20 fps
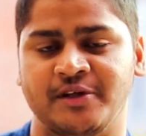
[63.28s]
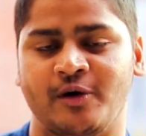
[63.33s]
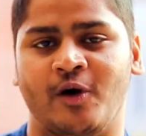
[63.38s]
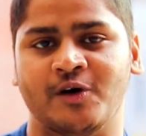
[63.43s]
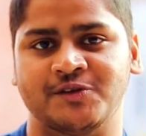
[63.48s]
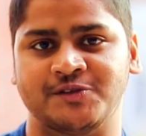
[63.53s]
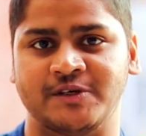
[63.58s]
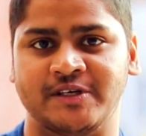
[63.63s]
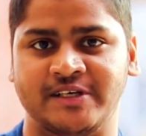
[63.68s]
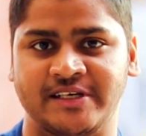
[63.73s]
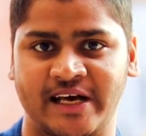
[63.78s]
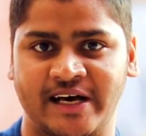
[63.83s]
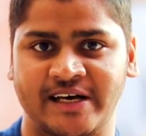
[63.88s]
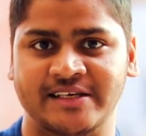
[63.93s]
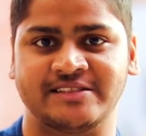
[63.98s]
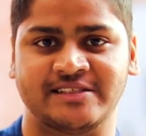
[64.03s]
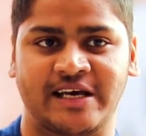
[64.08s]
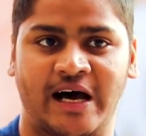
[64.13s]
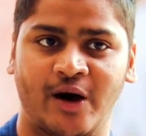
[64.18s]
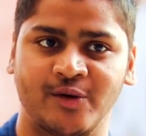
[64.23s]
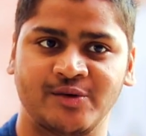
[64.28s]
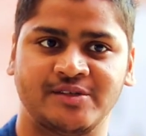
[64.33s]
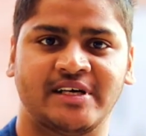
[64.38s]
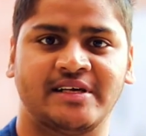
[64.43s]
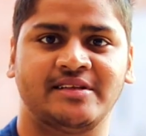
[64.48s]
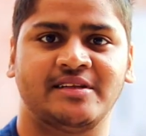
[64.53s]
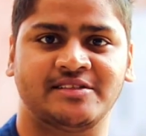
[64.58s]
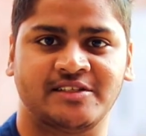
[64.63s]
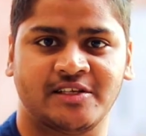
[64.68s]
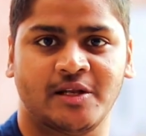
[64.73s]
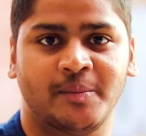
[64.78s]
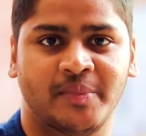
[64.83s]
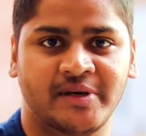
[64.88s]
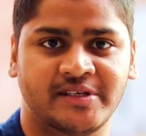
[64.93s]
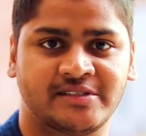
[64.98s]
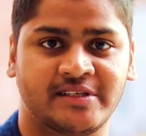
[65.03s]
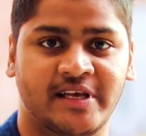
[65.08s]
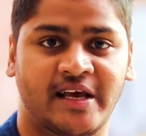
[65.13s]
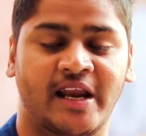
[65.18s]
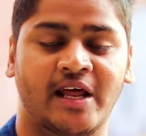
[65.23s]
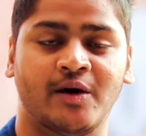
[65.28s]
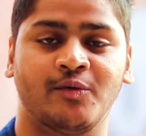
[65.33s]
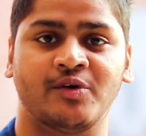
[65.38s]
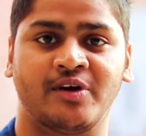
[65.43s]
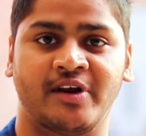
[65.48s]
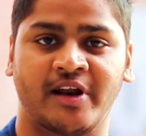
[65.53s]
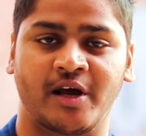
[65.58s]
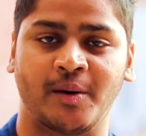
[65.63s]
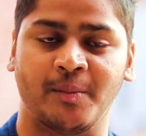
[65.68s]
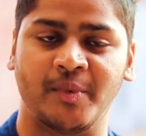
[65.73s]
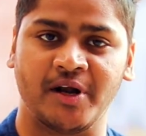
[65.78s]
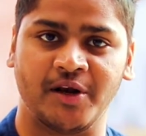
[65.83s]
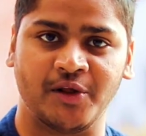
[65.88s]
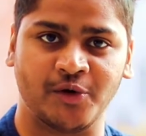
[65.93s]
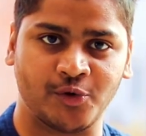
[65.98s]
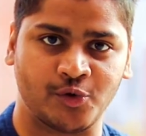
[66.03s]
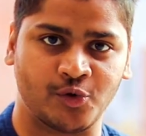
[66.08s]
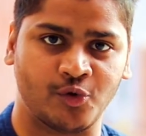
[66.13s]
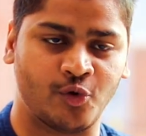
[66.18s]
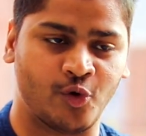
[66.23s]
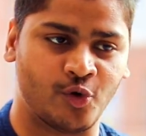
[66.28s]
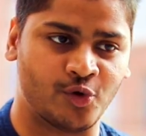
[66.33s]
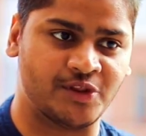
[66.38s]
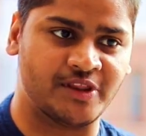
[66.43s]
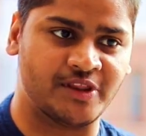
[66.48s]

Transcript: also does outside the syllabus, and I would recommend you to go